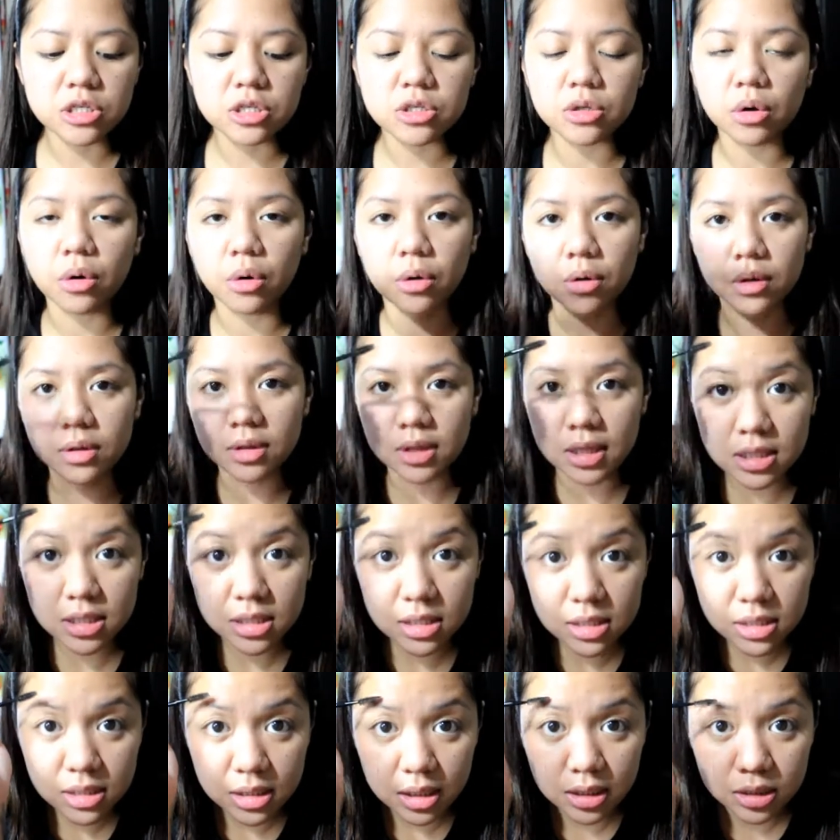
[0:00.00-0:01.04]
So this
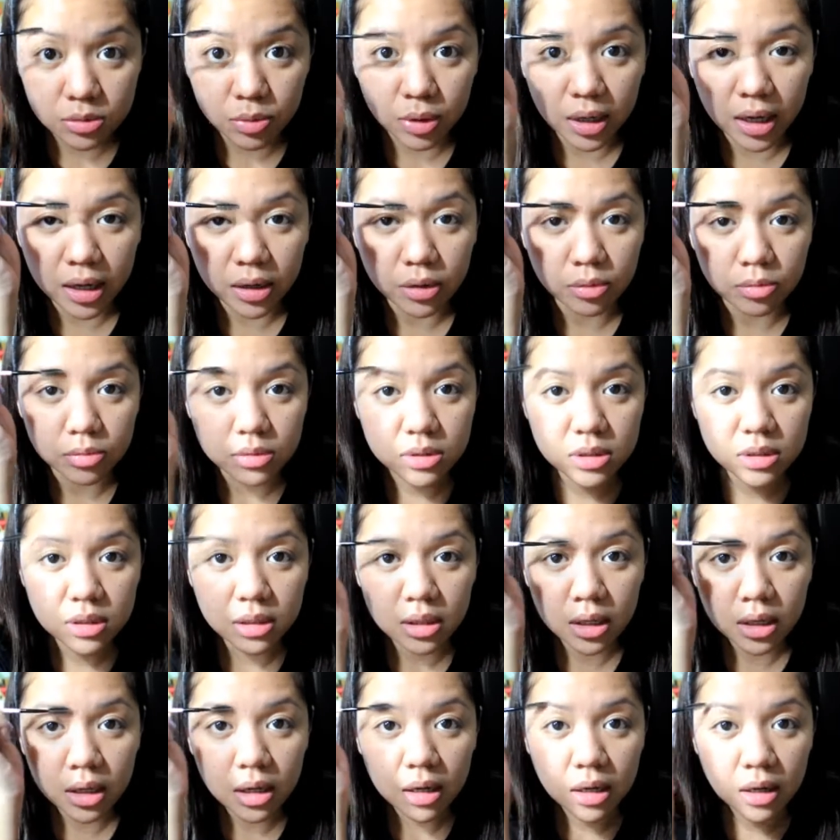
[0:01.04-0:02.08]
is what I use.
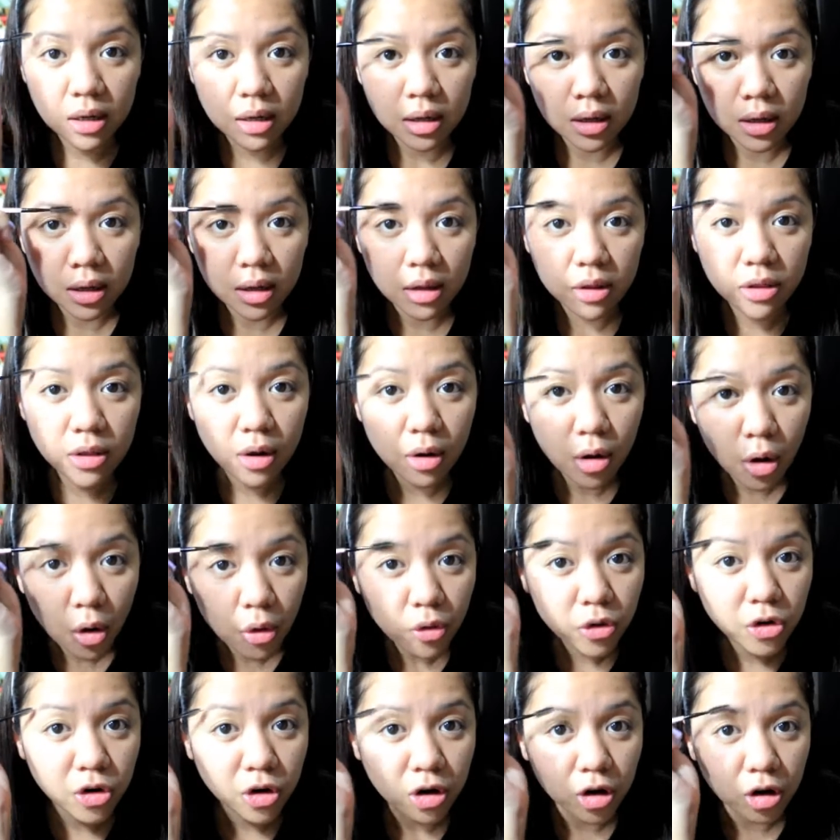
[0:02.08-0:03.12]
The
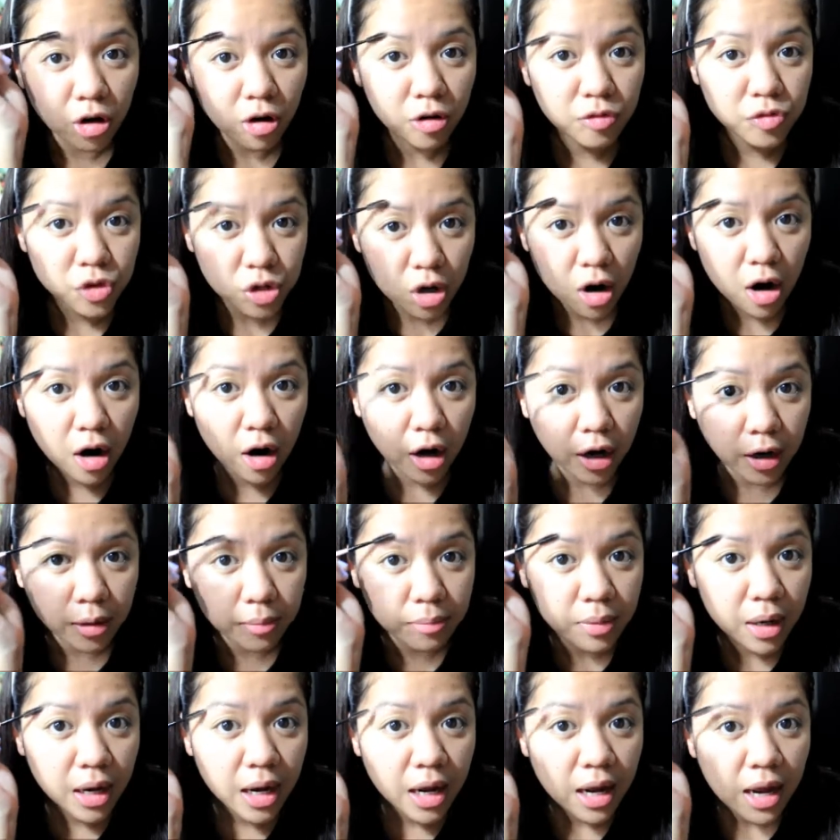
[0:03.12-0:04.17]
owner of
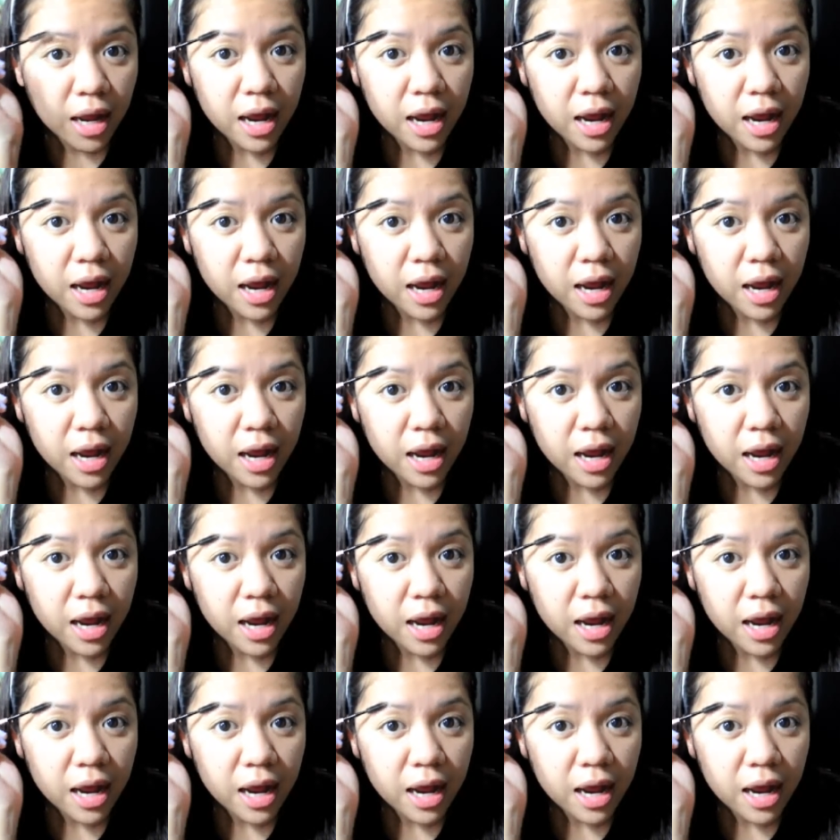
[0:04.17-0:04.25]
Charm